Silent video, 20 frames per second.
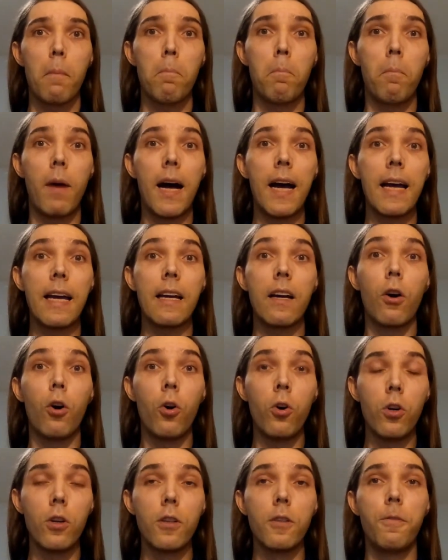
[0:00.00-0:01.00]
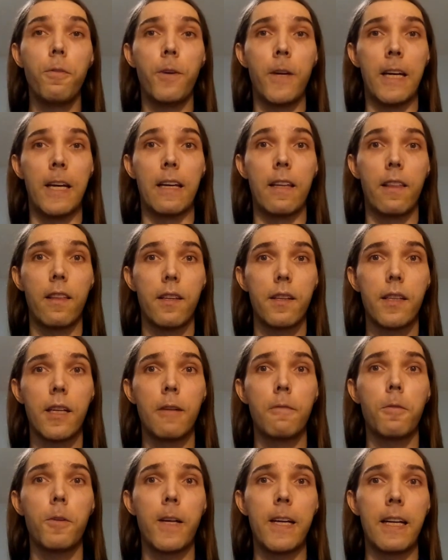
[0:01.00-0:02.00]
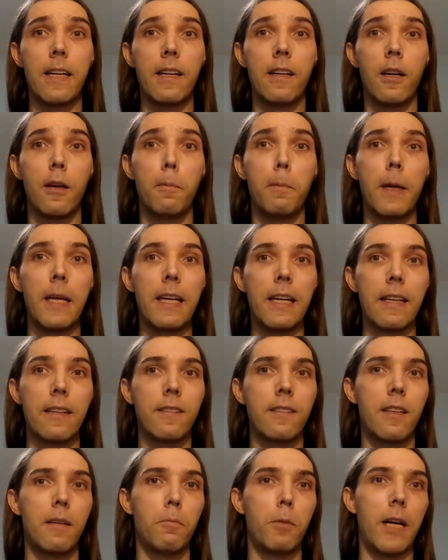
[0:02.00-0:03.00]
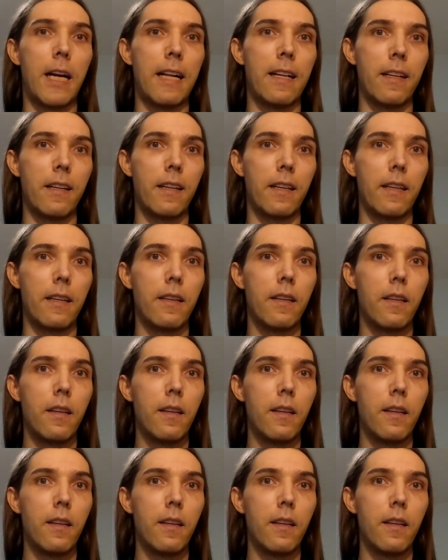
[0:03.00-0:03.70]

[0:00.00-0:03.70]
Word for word: My old faith conflated obedience and morality.